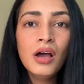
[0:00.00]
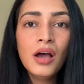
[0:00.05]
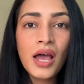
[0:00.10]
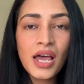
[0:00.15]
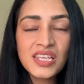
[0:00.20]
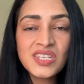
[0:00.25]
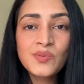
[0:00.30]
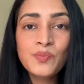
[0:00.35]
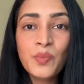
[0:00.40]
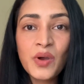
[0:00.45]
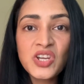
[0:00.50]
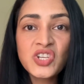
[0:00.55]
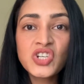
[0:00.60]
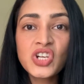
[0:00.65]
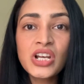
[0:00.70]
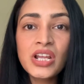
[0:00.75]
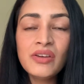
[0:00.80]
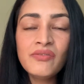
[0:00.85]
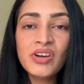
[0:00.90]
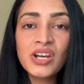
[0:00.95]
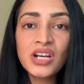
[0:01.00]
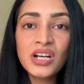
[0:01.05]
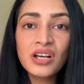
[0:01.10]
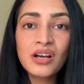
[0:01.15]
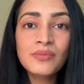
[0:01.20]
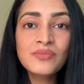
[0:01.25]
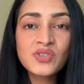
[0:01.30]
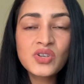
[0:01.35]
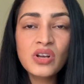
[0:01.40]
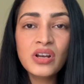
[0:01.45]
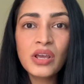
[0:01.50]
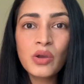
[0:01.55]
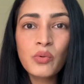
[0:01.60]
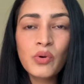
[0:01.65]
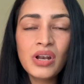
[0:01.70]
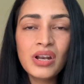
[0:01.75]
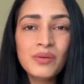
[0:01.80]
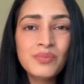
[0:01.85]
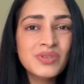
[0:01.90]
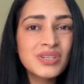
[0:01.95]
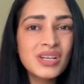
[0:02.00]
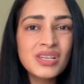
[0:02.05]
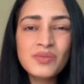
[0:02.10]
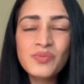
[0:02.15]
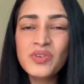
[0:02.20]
especially when it comes to liquid lipsticks,